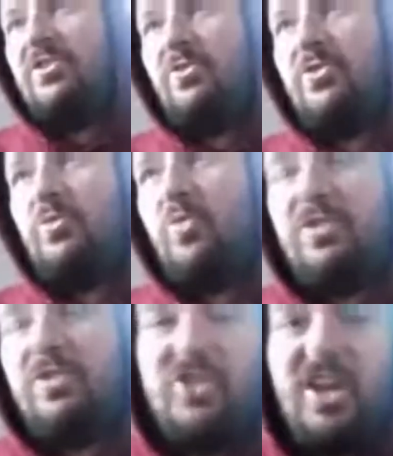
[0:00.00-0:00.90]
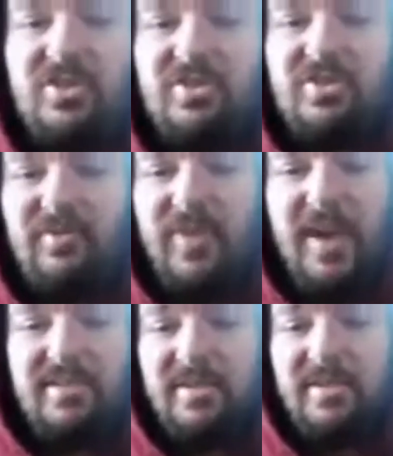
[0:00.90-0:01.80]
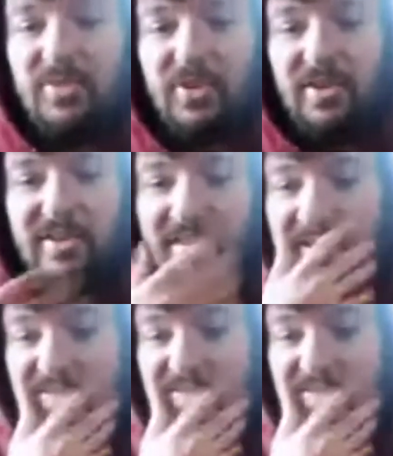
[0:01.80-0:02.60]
You know, the world is changing so fast, and I'm sure,